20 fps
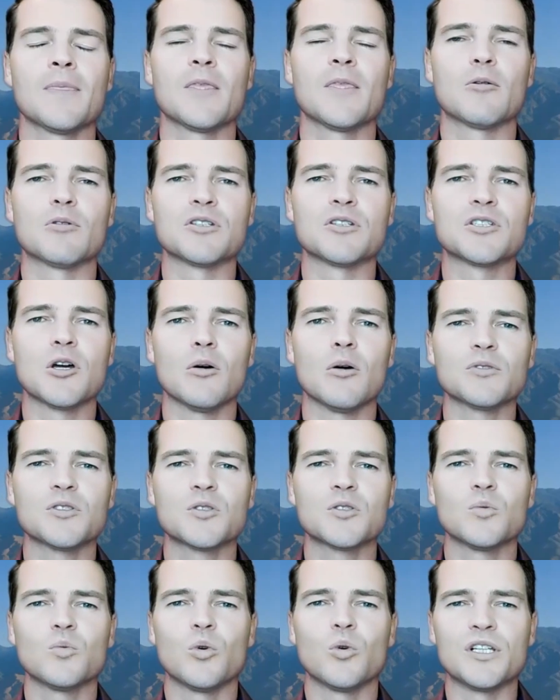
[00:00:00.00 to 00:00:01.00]
The
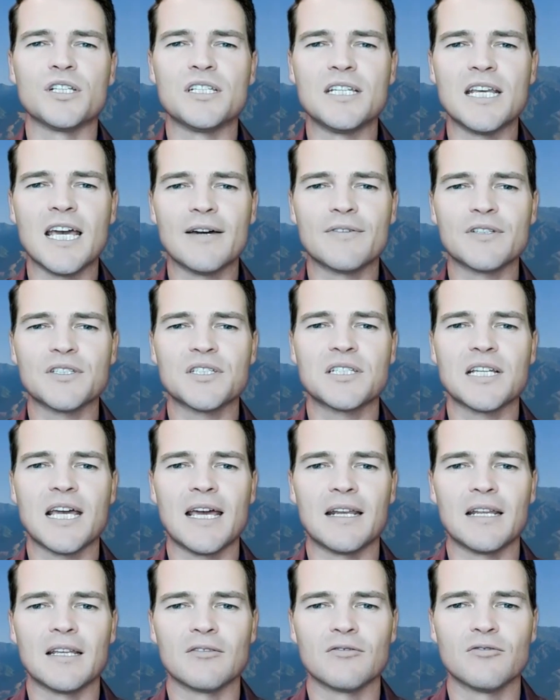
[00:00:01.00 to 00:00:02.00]
results were
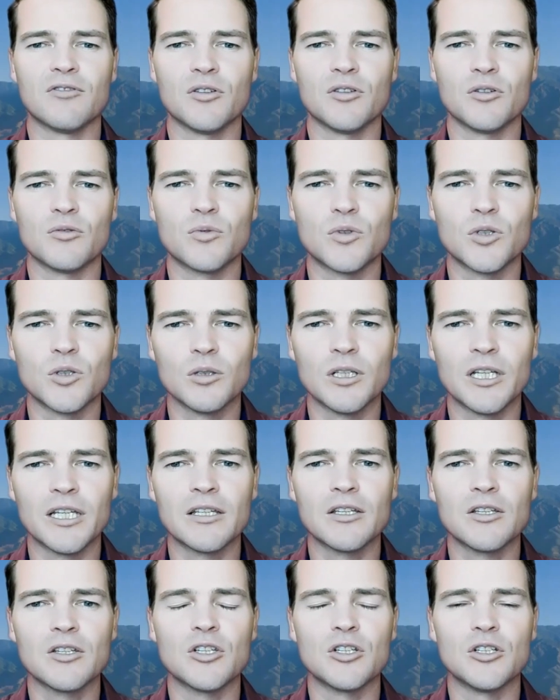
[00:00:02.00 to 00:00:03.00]
devastating for the
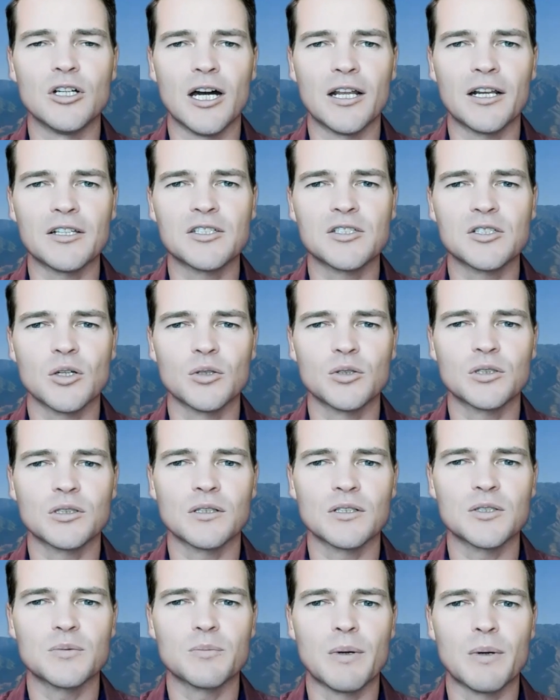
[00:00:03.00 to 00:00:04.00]
ruling United
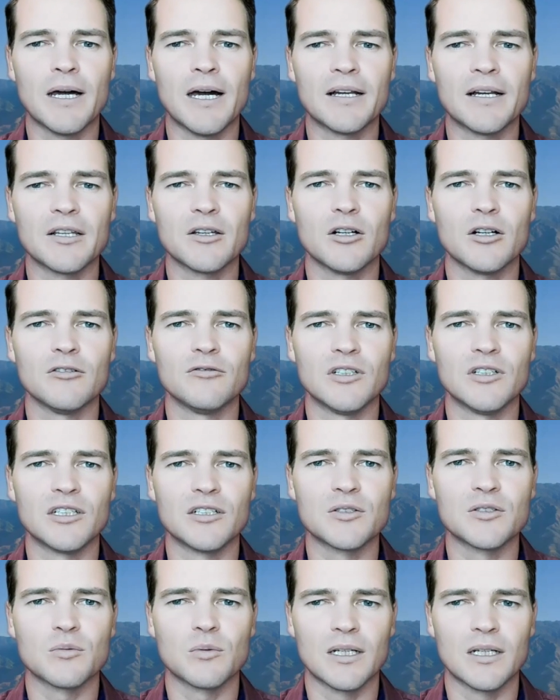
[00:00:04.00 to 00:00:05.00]
Socialist Party of
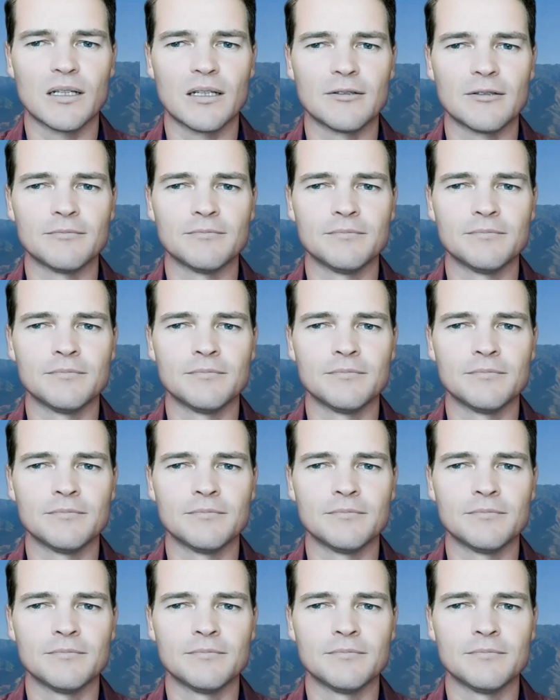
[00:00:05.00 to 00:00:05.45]
Venezuela.